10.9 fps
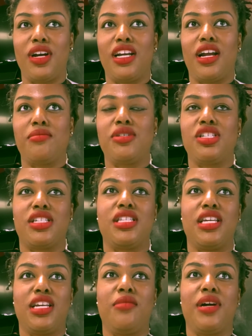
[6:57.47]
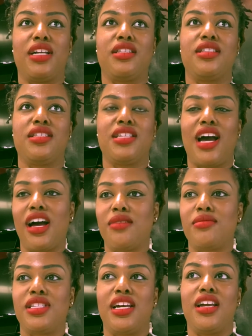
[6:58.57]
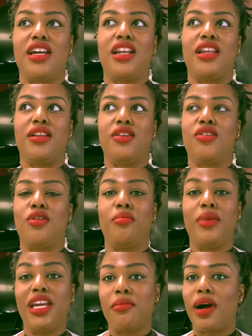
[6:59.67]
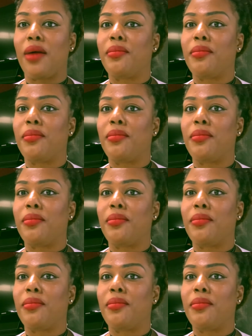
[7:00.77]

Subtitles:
And I'm just thinking about the times that, you know, me and my